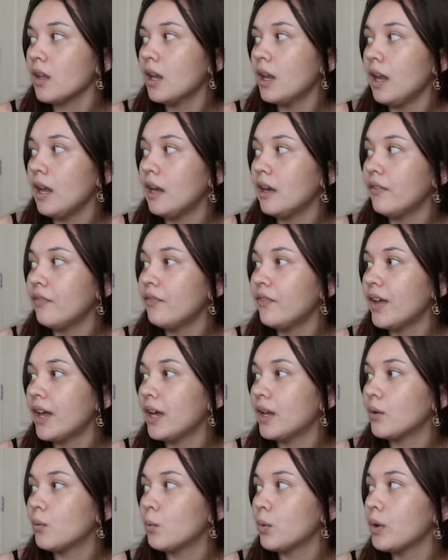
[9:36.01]
And
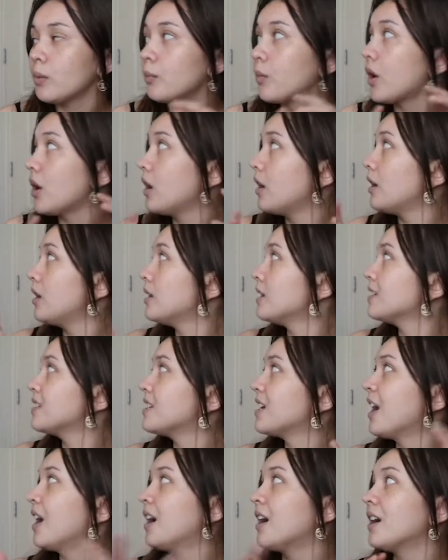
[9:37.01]
then we bought a
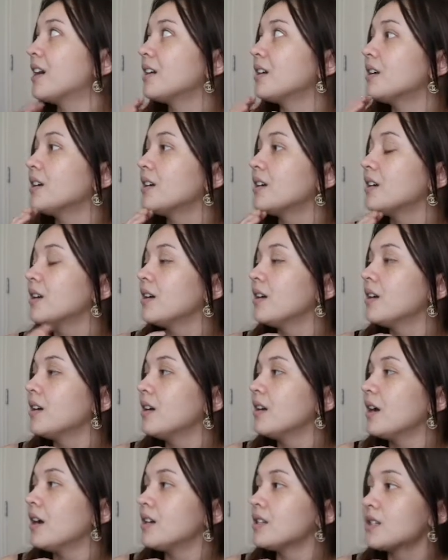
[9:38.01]
ton
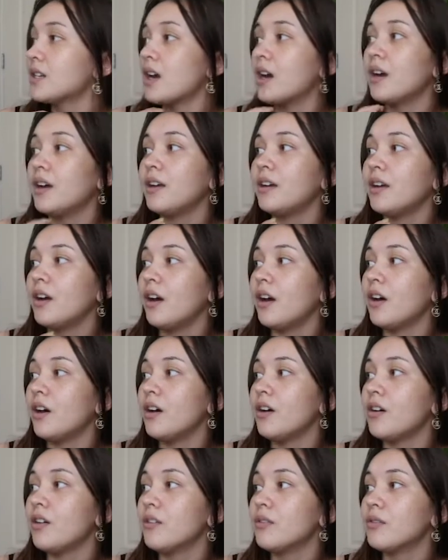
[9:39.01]

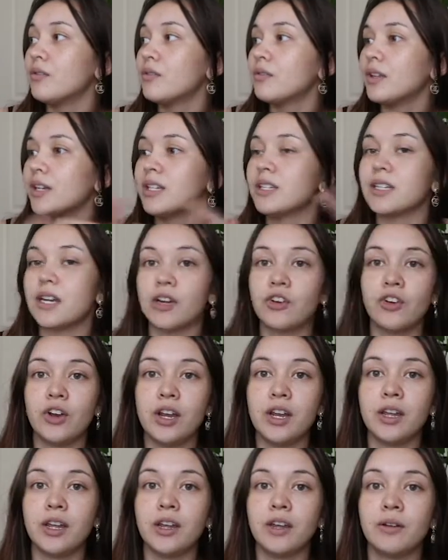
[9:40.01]
of like
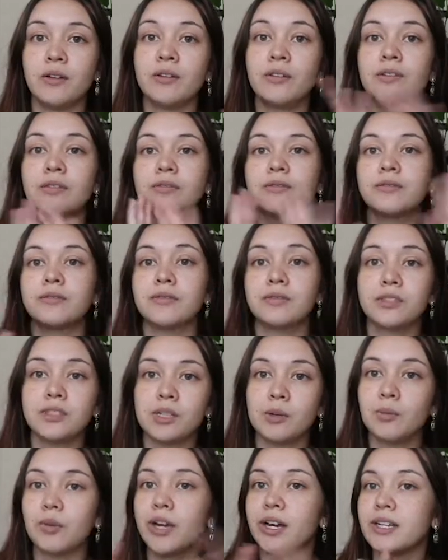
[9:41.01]
decorating
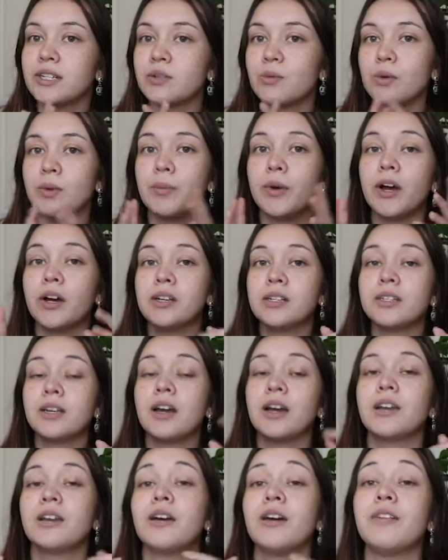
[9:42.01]
supplies. So we bought a
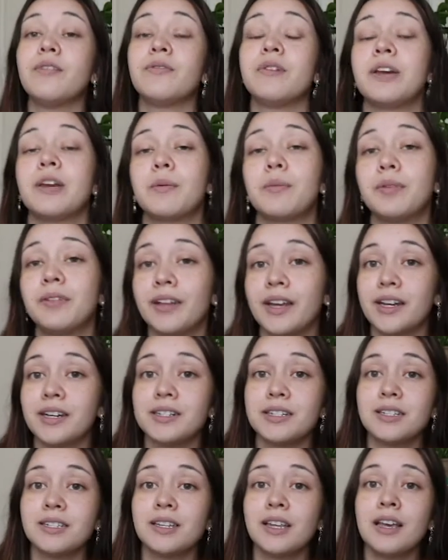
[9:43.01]
ton of fake
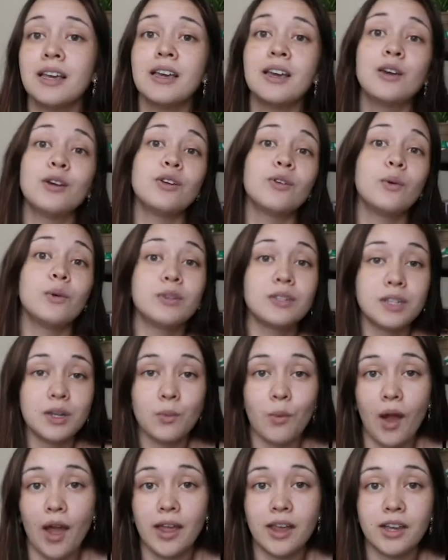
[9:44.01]
plants. You'll see
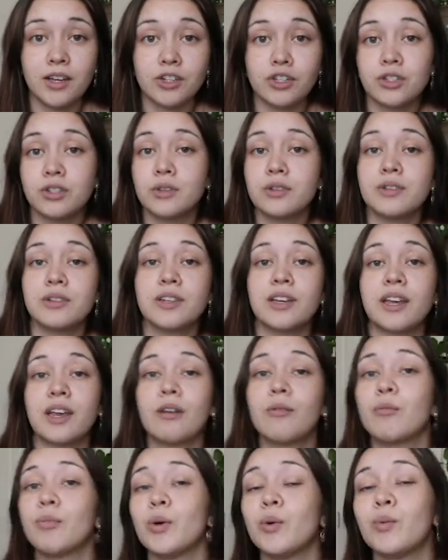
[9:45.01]
why in just a
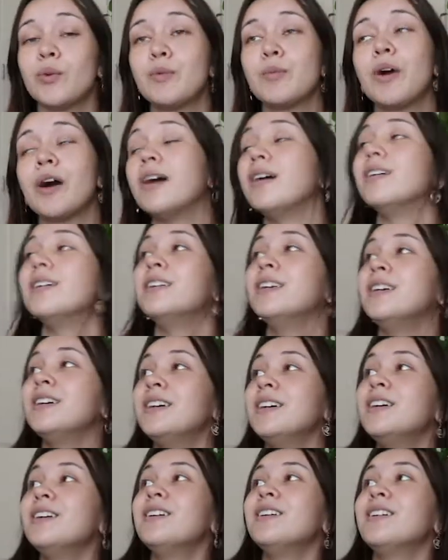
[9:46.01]
second, but we bought
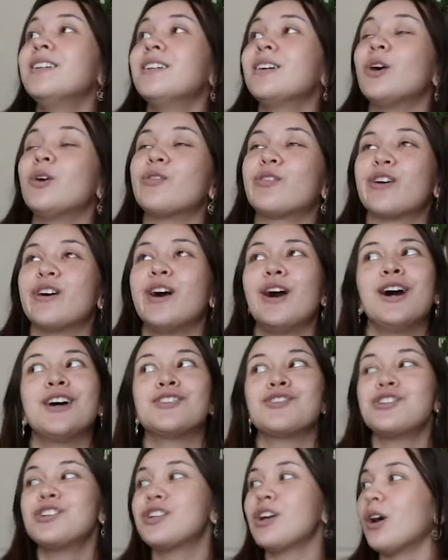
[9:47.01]
over
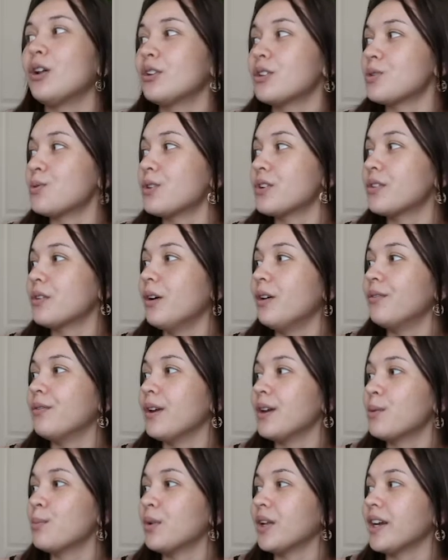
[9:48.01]
$100 worth of
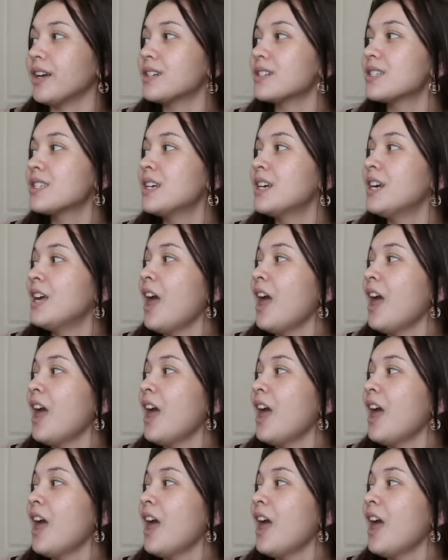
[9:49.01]
fake plants.